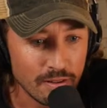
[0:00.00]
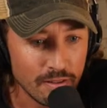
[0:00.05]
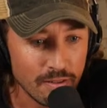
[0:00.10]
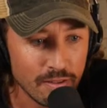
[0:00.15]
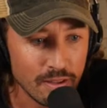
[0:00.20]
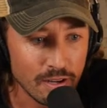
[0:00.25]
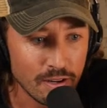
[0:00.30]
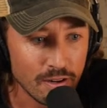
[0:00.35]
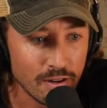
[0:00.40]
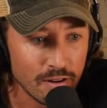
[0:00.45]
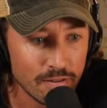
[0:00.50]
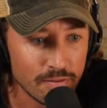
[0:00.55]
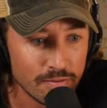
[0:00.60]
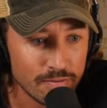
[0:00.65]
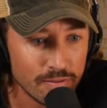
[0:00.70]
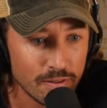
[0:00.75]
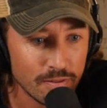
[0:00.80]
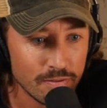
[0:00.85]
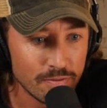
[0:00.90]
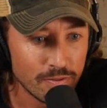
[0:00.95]
to think
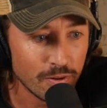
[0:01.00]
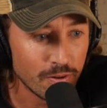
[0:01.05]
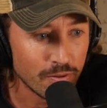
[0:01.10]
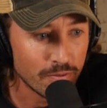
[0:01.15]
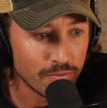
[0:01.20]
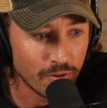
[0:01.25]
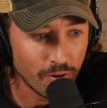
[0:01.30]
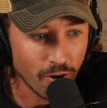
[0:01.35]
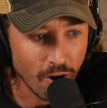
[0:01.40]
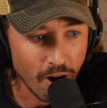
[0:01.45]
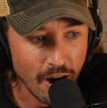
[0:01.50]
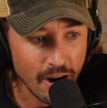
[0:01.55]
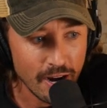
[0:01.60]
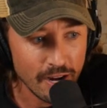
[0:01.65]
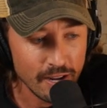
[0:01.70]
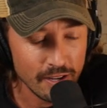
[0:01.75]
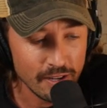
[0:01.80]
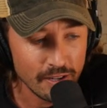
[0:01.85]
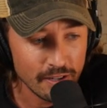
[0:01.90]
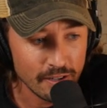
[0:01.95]
of for a
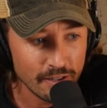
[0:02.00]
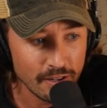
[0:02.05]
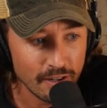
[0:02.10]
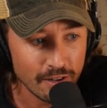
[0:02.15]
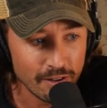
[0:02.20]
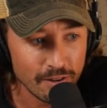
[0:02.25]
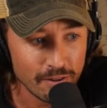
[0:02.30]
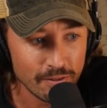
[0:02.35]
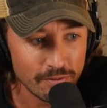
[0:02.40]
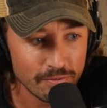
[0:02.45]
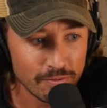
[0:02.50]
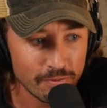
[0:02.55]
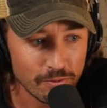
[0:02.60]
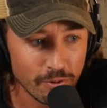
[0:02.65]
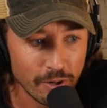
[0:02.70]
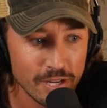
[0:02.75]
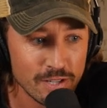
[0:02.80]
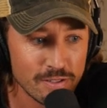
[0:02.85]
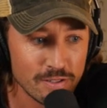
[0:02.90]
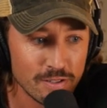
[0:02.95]
variety of
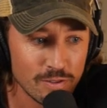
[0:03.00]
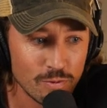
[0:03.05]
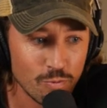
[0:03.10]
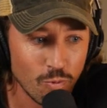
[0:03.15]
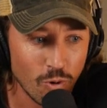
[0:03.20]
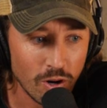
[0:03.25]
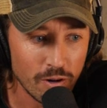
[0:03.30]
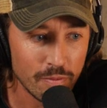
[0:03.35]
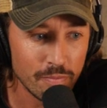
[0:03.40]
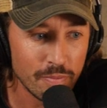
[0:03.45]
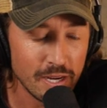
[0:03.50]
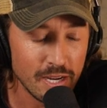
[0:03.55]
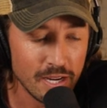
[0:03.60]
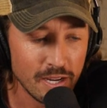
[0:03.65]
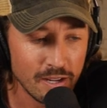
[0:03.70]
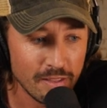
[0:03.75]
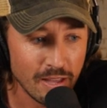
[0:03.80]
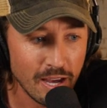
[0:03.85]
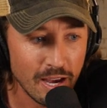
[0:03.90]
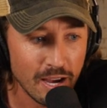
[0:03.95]
reasons. One
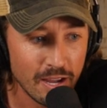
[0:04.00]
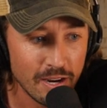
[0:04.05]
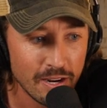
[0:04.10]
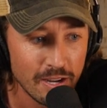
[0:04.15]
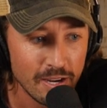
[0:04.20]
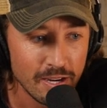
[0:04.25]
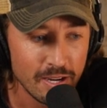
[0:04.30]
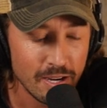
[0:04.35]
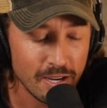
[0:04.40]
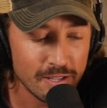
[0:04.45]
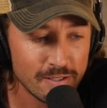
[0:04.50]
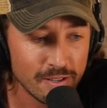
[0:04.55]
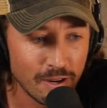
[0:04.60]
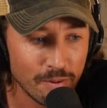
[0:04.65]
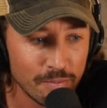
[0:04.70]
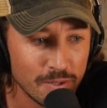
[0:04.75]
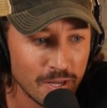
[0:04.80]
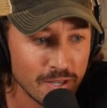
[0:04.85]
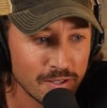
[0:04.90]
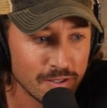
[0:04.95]
being that
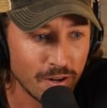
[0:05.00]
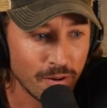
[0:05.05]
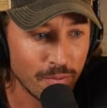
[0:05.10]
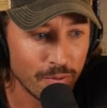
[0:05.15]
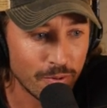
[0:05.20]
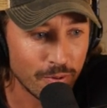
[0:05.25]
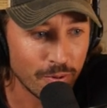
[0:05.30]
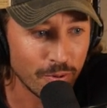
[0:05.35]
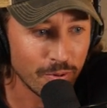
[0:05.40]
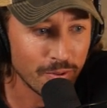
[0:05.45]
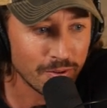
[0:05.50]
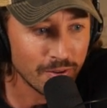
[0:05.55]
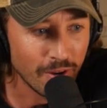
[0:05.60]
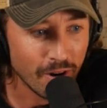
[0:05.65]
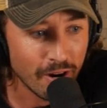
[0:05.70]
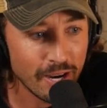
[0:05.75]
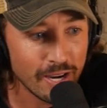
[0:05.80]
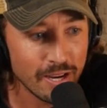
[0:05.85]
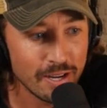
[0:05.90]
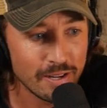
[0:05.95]
some does come through the
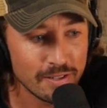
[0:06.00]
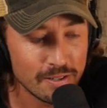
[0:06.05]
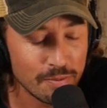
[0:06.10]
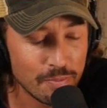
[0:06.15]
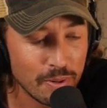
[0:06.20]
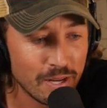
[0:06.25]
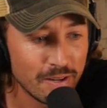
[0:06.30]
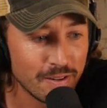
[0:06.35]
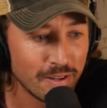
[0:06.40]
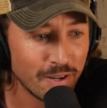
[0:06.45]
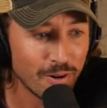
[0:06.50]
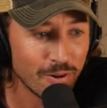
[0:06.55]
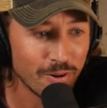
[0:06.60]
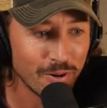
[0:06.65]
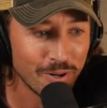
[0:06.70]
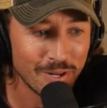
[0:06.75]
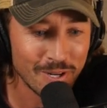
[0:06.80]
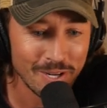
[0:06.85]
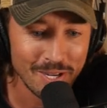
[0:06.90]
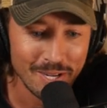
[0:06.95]
diet, depending
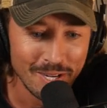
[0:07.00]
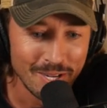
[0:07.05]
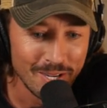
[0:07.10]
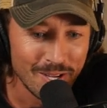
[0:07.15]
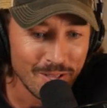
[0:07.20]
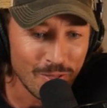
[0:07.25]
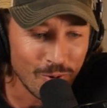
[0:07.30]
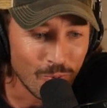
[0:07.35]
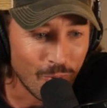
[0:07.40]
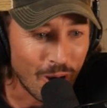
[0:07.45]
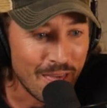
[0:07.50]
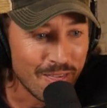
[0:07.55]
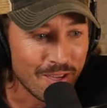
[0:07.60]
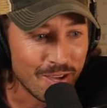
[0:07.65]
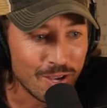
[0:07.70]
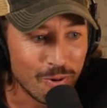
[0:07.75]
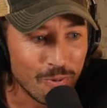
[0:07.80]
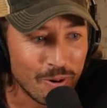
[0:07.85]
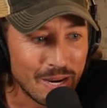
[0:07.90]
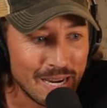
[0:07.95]
on the way that
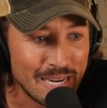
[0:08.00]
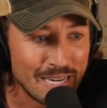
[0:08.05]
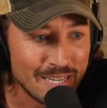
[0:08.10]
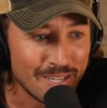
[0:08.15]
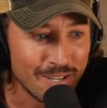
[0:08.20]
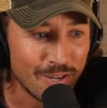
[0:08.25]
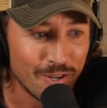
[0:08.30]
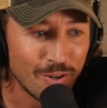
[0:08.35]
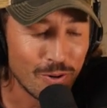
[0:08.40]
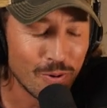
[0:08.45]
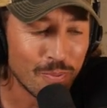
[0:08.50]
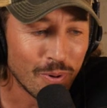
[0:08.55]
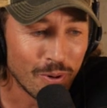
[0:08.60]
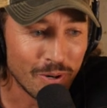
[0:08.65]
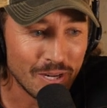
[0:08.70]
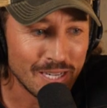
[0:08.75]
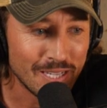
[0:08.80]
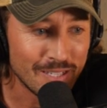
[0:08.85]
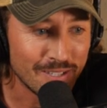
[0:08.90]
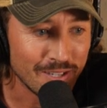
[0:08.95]
you eat, your
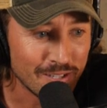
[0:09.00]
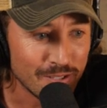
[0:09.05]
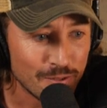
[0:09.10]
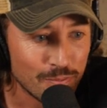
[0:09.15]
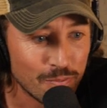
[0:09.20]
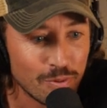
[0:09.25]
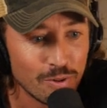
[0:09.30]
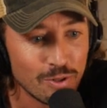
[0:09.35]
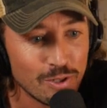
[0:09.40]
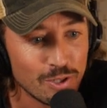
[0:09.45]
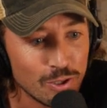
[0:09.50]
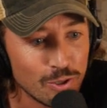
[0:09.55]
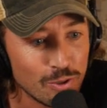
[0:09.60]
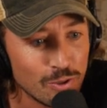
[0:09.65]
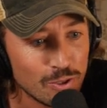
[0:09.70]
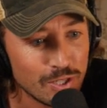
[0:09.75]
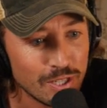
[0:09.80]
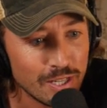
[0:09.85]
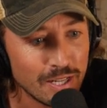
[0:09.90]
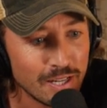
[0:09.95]
body does
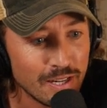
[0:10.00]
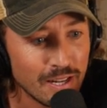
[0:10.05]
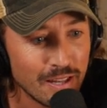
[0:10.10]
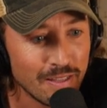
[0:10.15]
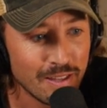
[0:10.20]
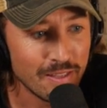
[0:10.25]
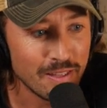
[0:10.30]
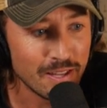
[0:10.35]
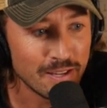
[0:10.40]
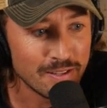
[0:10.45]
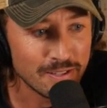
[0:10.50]
produce it, and then there